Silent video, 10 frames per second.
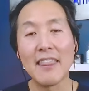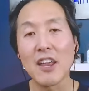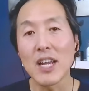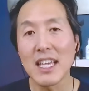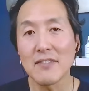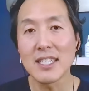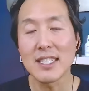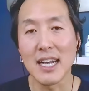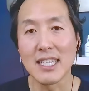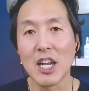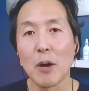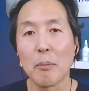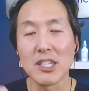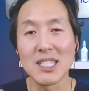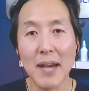And there are even studies that are
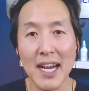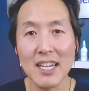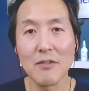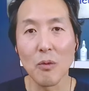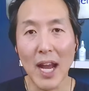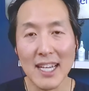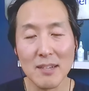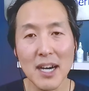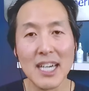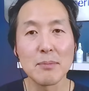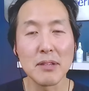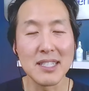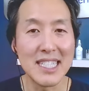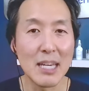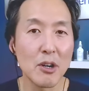prospective, randomized,
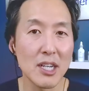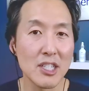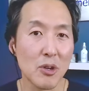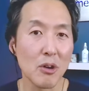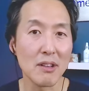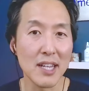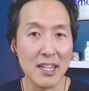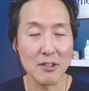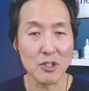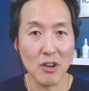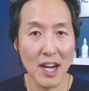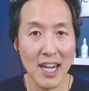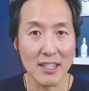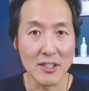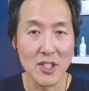placebo controlled clinical
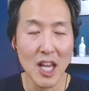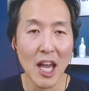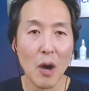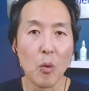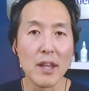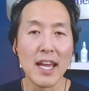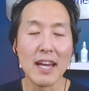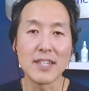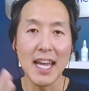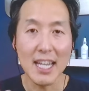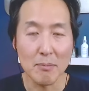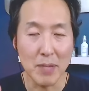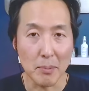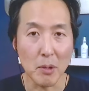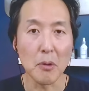trials where they have taken
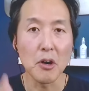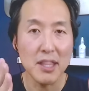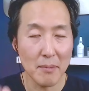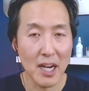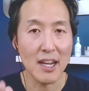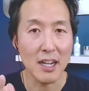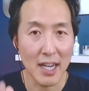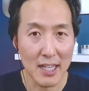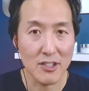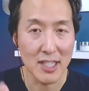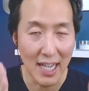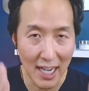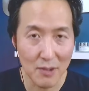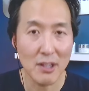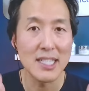people, put them on a collagen,
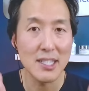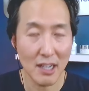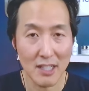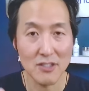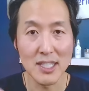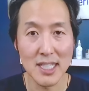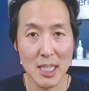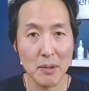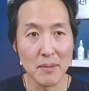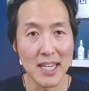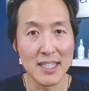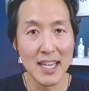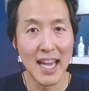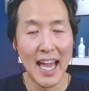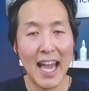hydrolyzed collagen supplement,